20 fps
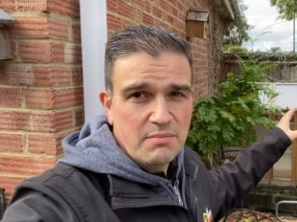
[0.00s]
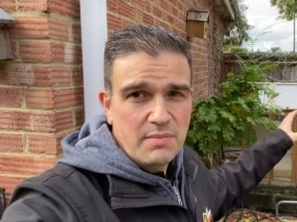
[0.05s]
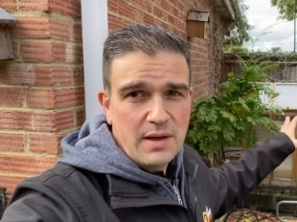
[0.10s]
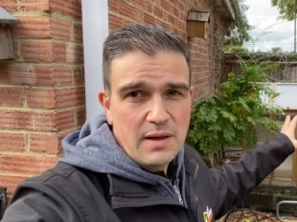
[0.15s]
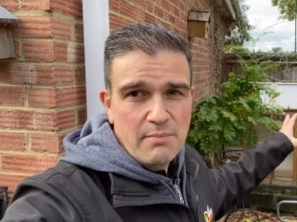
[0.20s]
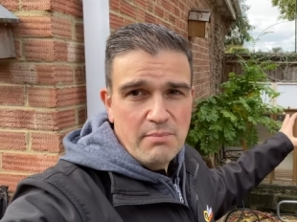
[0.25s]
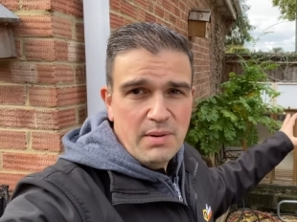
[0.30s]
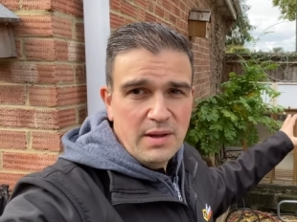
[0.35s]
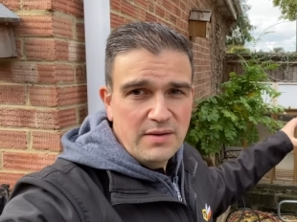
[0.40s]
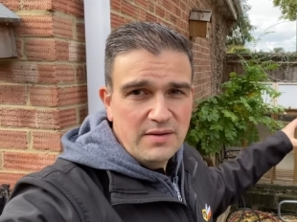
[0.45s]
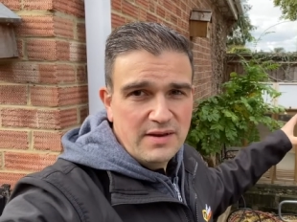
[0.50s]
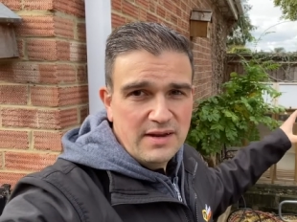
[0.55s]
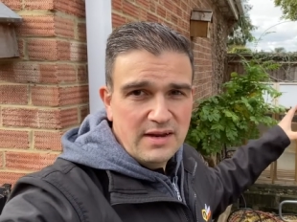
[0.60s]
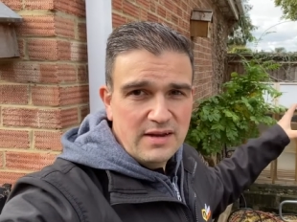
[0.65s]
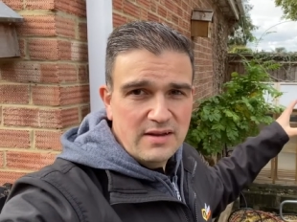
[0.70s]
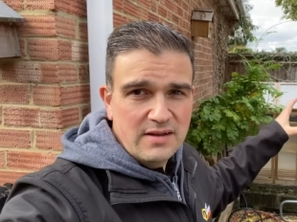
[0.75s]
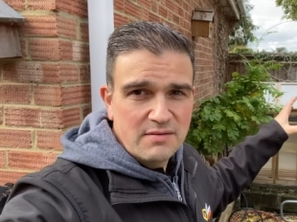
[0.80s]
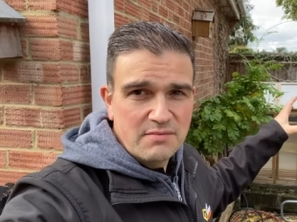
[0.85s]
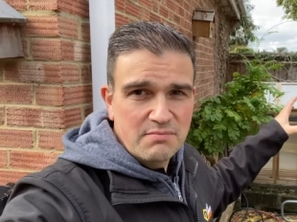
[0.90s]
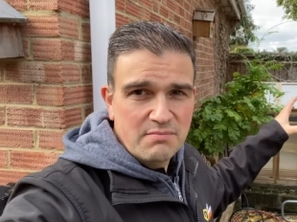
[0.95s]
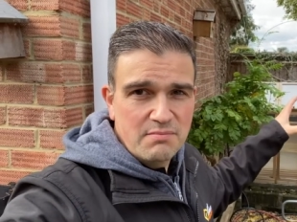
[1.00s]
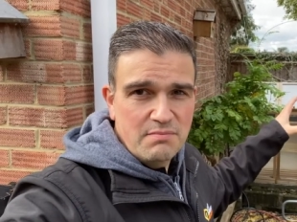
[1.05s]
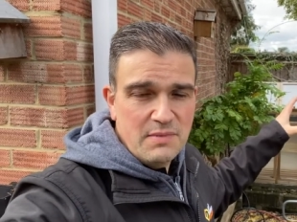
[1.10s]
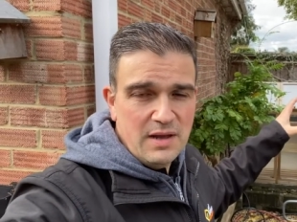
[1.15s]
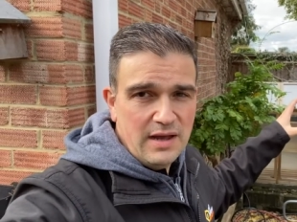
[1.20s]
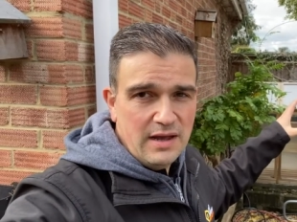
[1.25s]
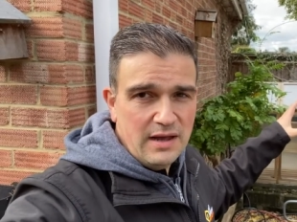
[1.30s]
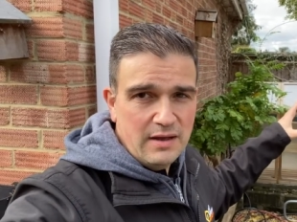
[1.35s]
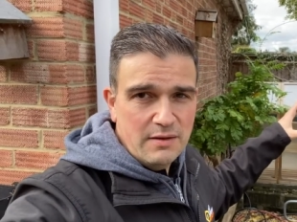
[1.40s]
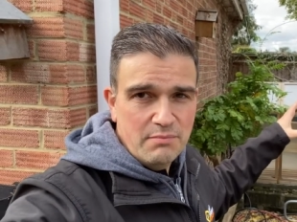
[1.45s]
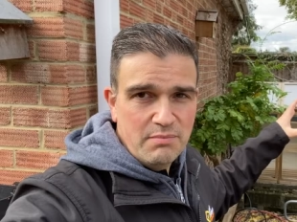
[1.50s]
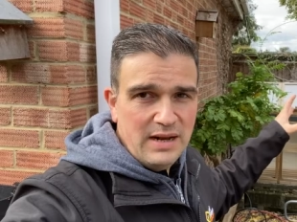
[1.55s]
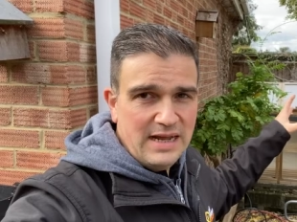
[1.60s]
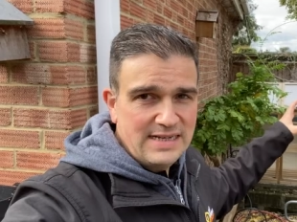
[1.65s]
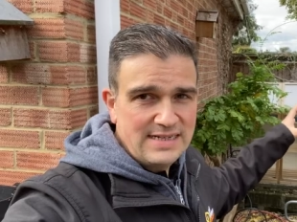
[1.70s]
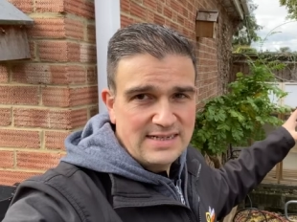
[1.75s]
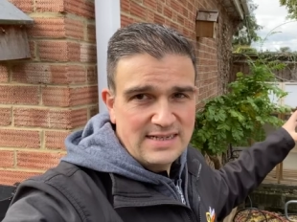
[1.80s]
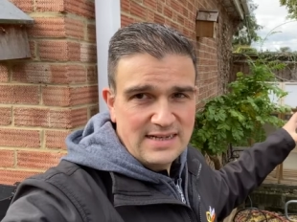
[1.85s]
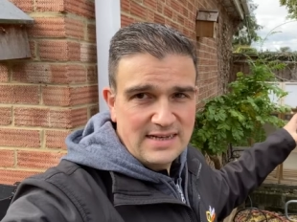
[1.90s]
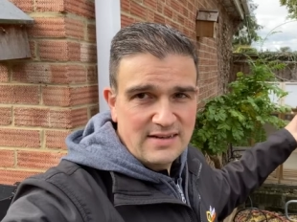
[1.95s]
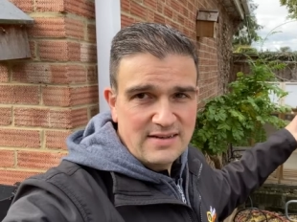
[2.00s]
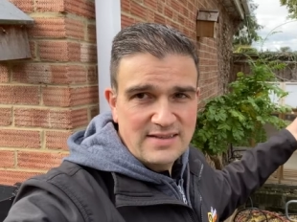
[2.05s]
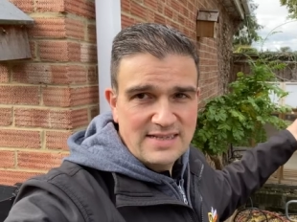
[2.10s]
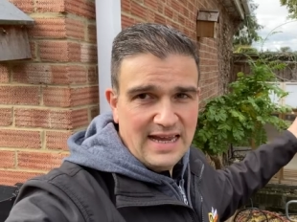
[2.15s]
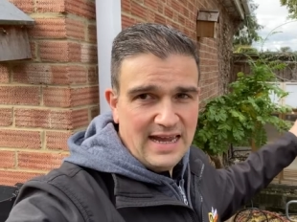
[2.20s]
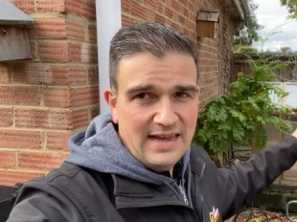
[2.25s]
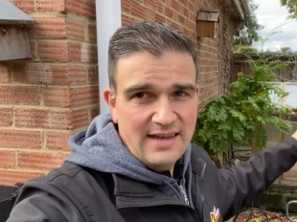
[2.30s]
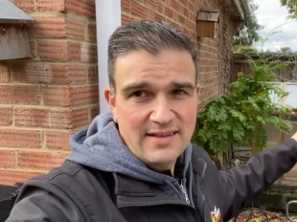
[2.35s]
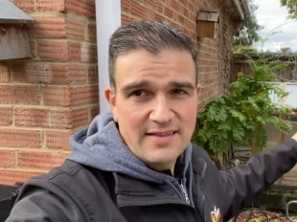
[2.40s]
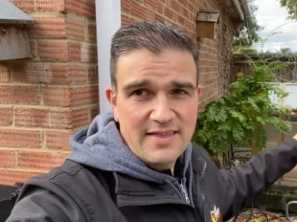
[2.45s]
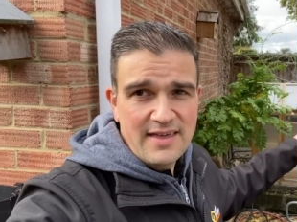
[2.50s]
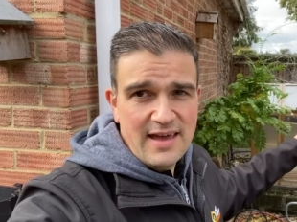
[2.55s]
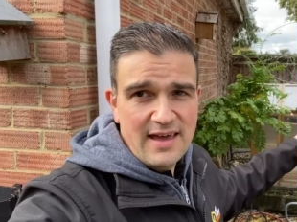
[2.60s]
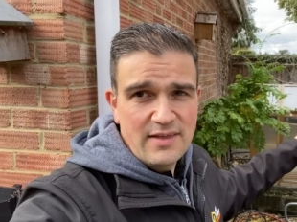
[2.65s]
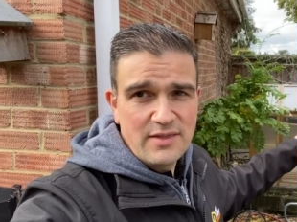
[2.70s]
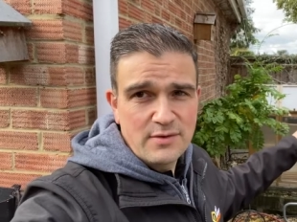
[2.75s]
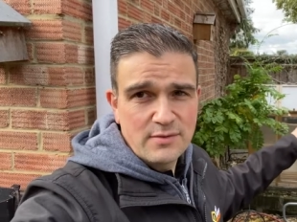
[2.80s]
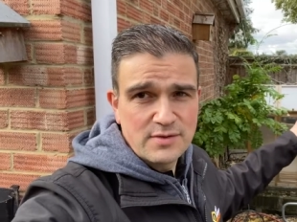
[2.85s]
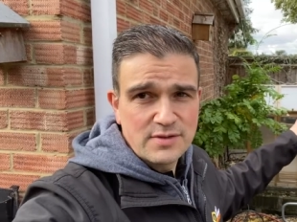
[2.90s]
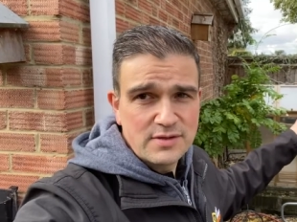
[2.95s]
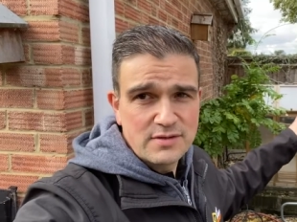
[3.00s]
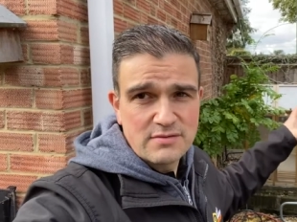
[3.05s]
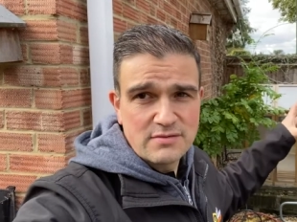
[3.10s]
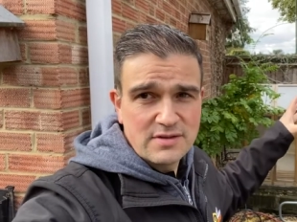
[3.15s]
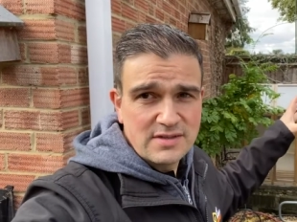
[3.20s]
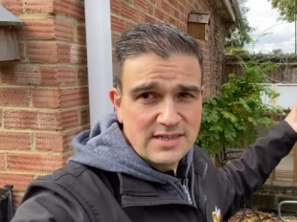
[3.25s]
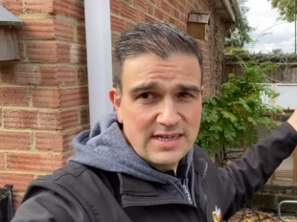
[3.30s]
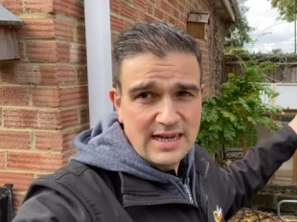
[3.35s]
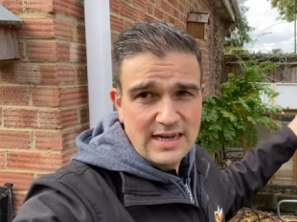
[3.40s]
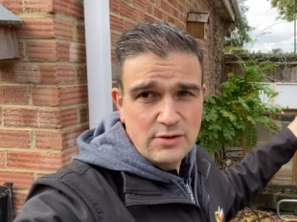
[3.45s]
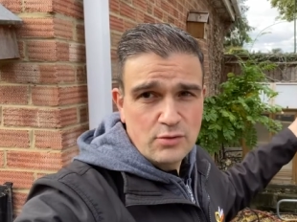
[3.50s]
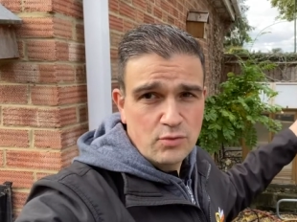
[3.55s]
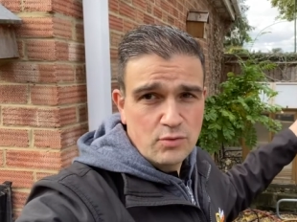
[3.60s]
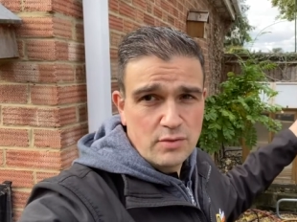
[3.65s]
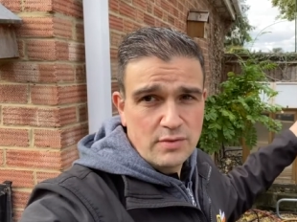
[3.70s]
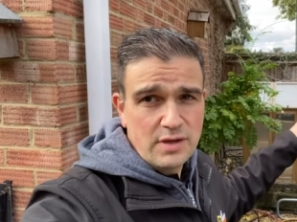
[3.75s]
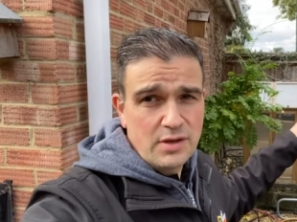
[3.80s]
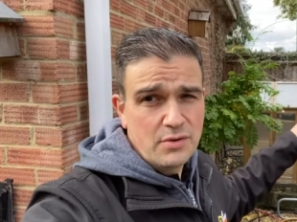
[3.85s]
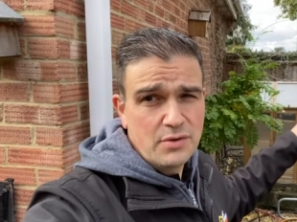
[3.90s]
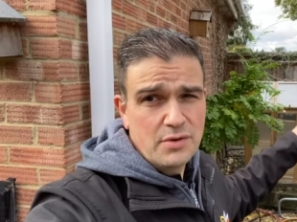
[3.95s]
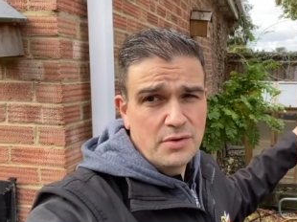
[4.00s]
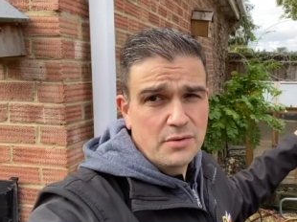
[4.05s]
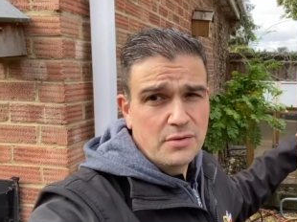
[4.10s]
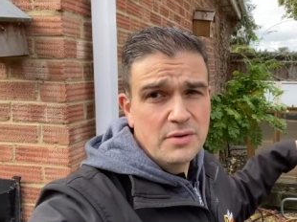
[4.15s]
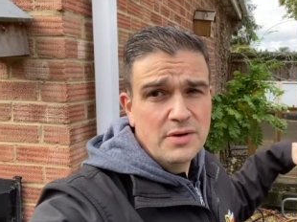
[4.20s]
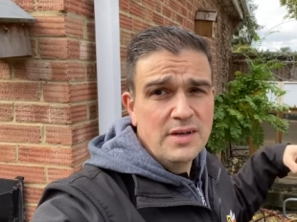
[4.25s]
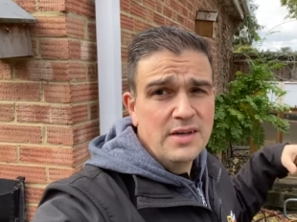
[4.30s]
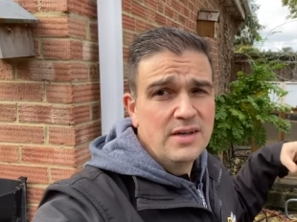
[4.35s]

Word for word: a bonded uh, plastic tank there that was contained all the oil